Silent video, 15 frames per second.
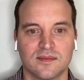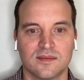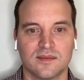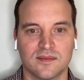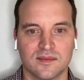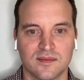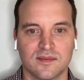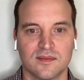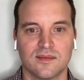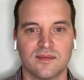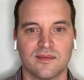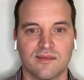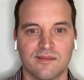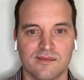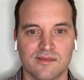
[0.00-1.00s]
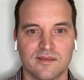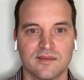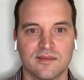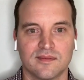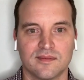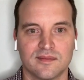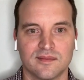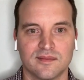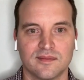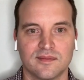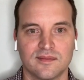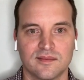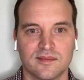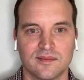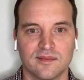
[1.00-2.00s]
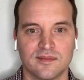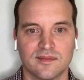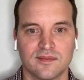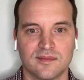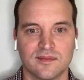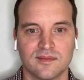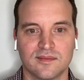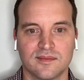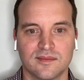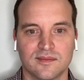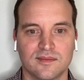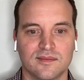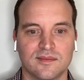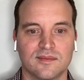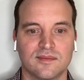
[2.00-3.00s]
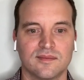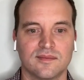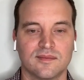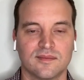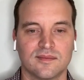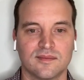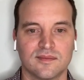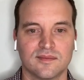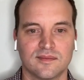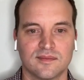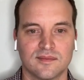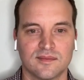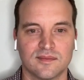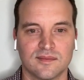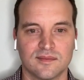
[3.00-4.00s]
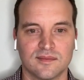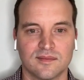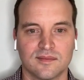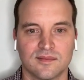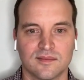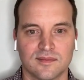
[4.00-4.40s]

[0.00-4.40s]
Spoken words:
The person shown says nothing.